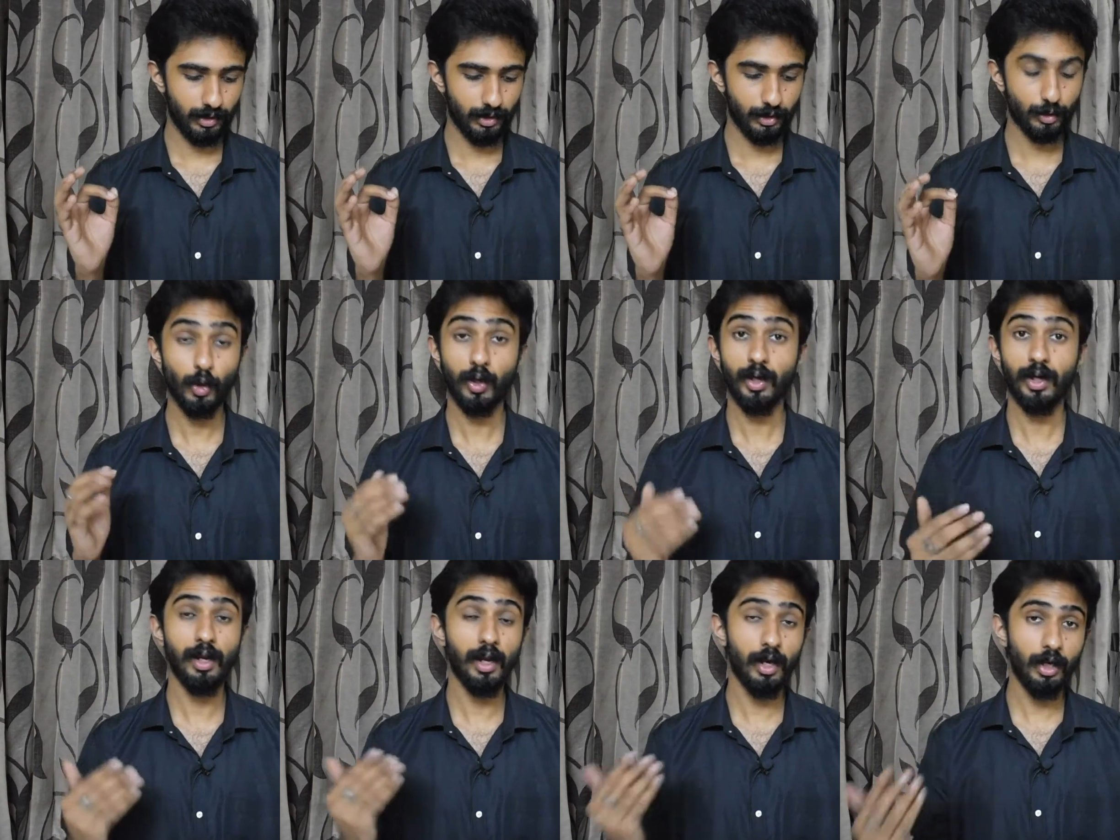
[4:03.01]
So
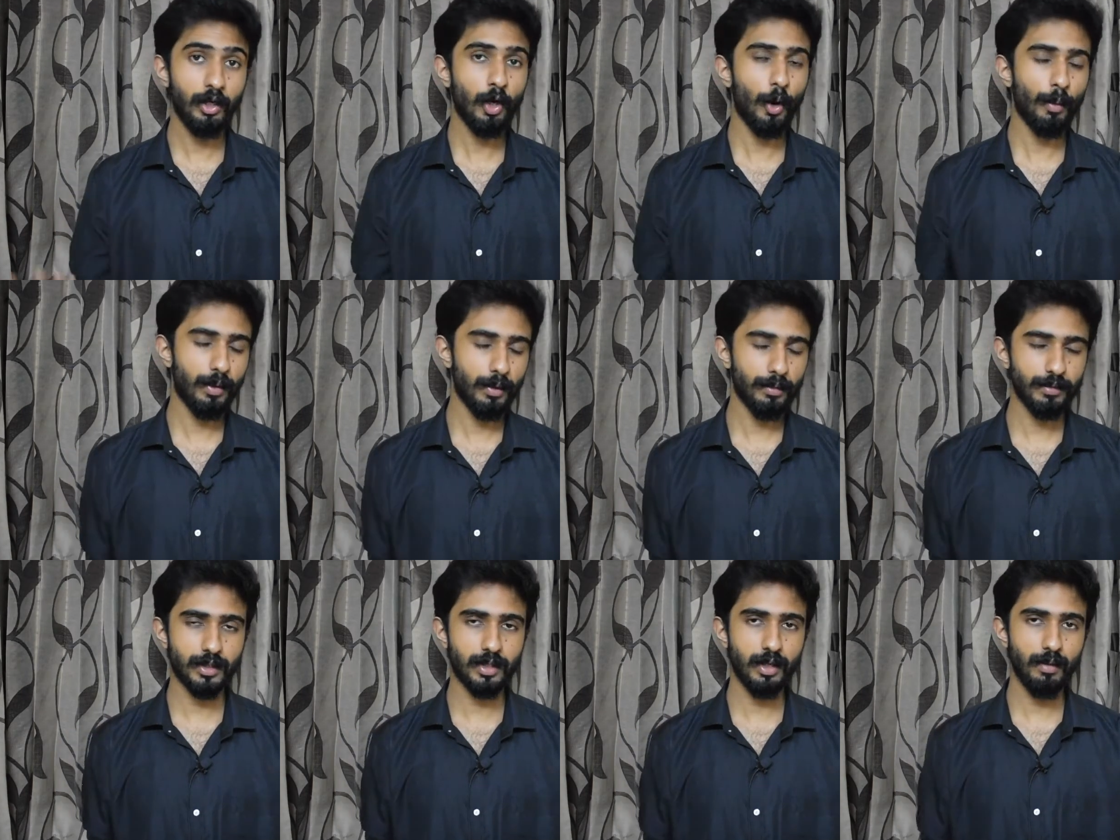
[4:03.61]
in Learned
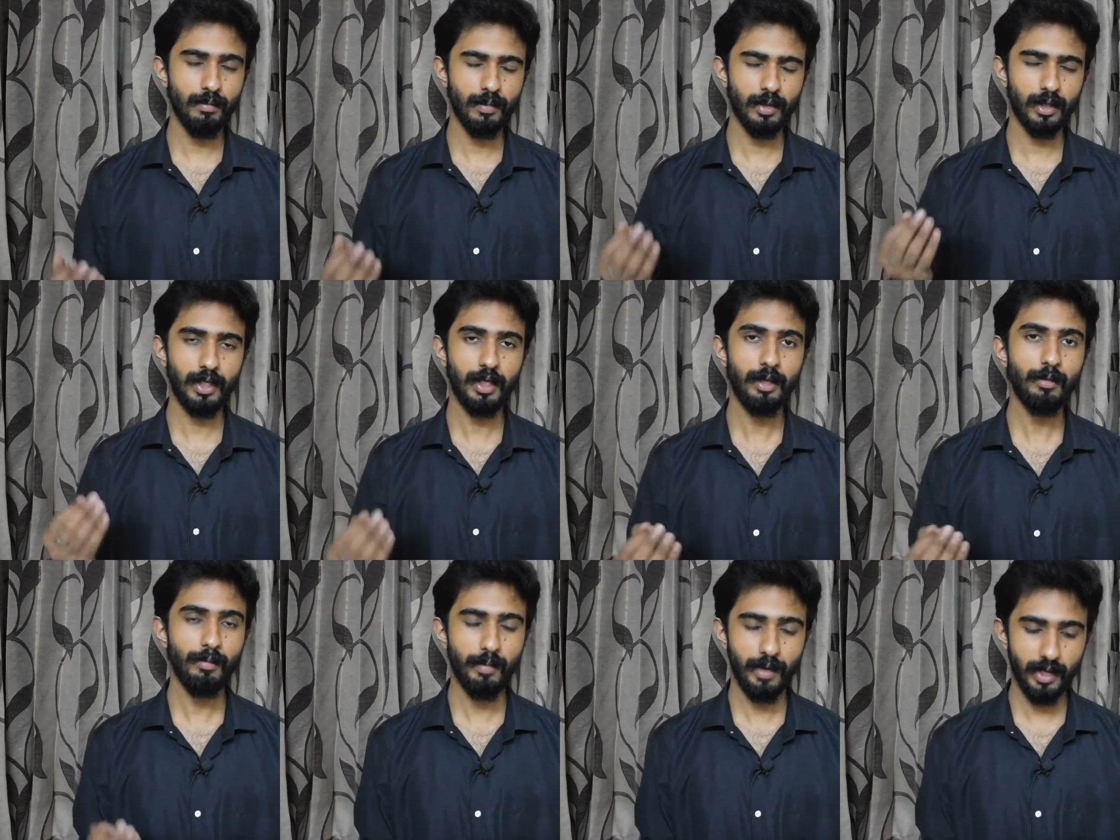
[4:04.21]
Optimism,
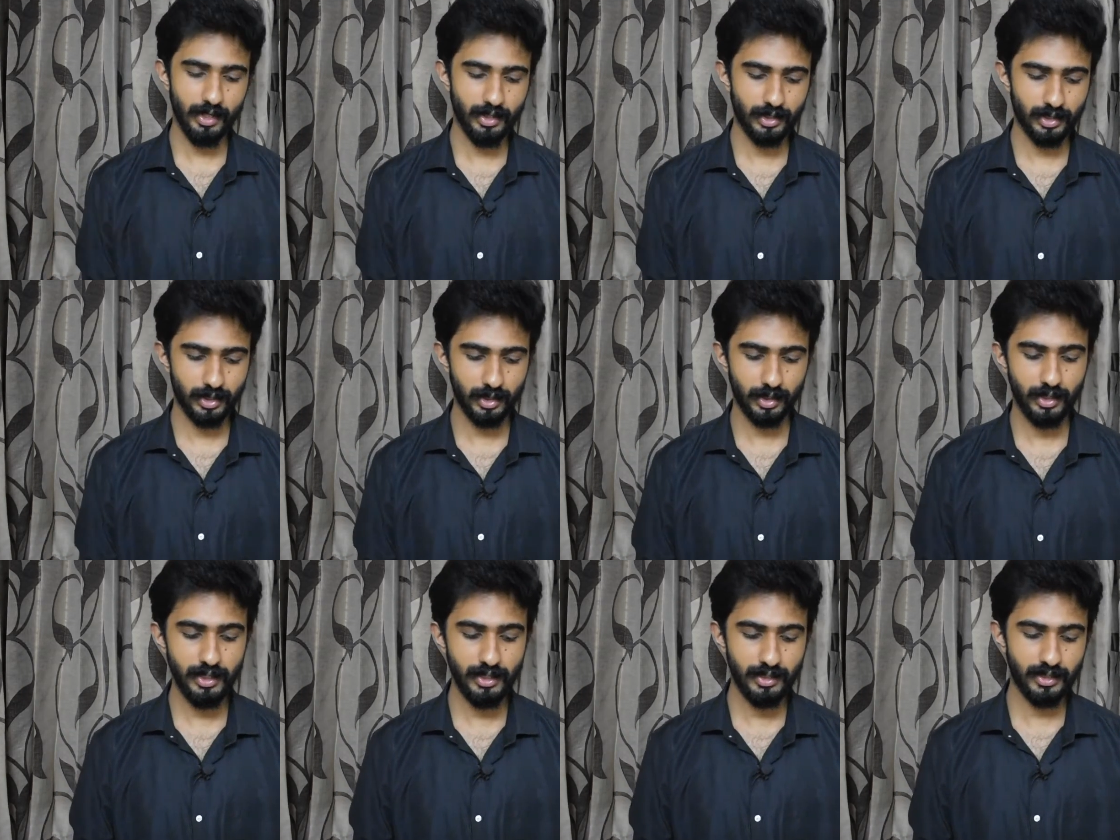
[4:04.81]
he makes,
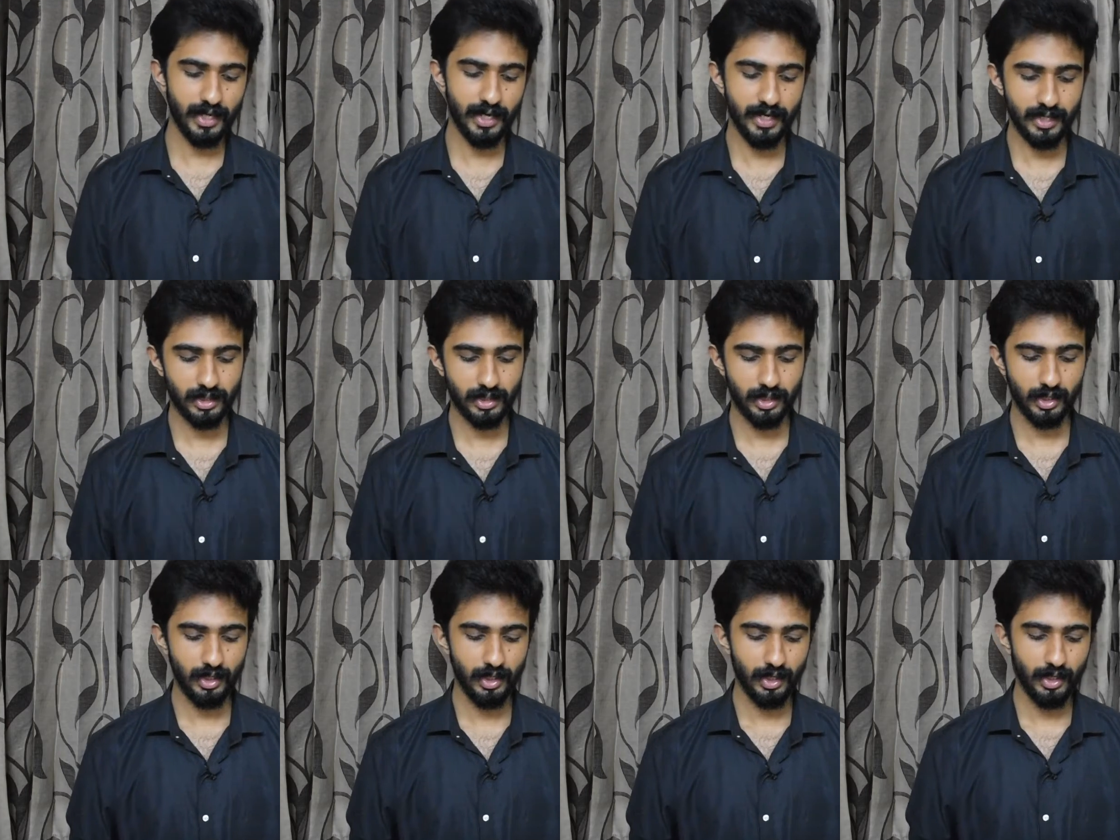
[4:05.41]
he
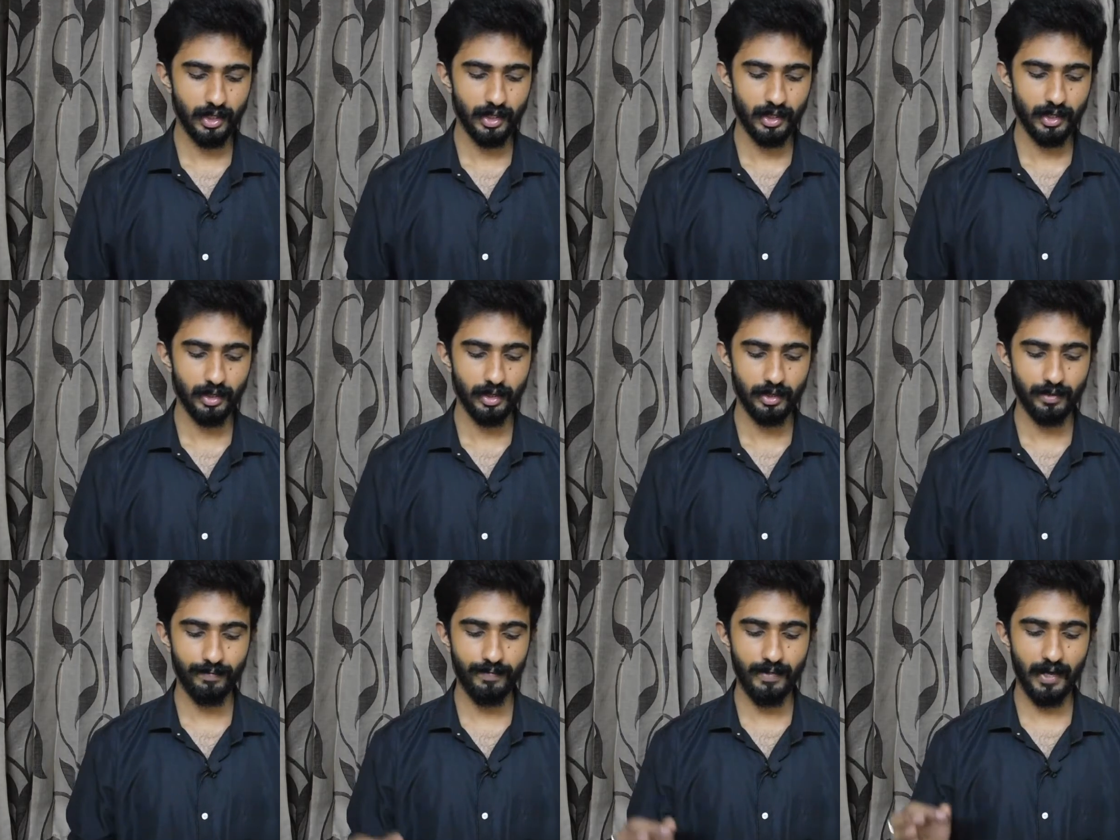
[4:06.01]
says
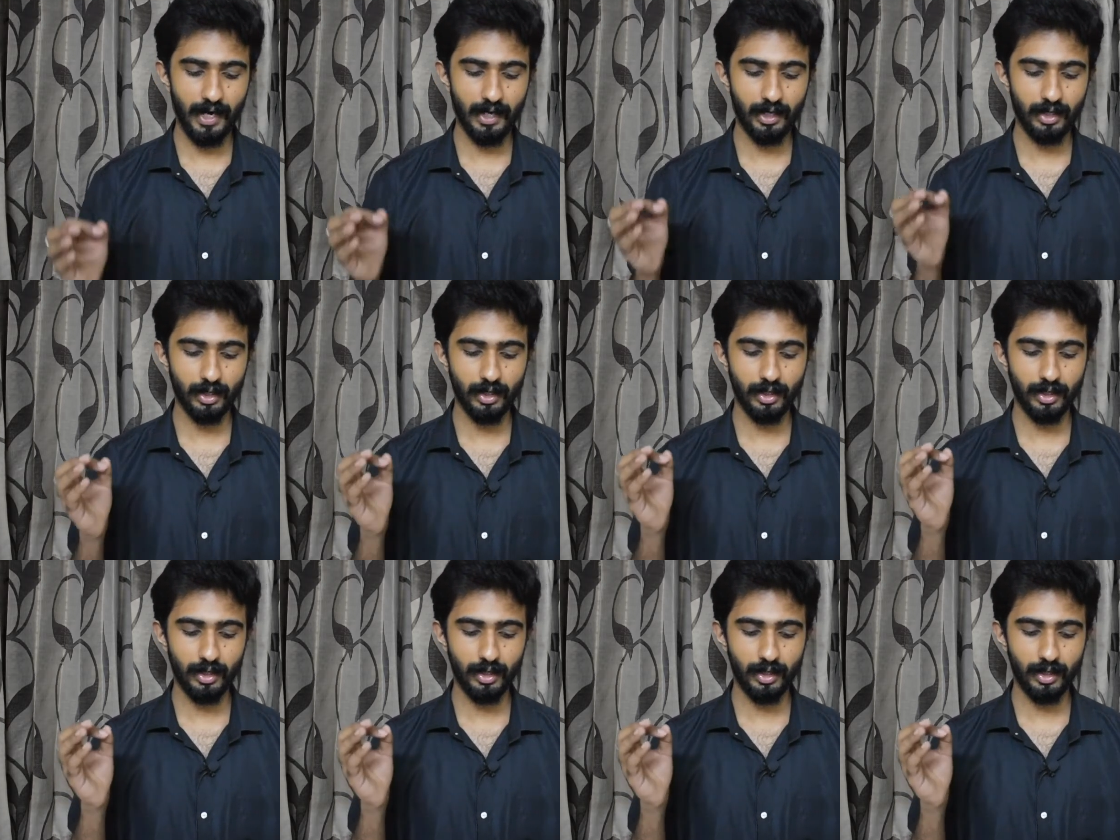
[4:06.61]
that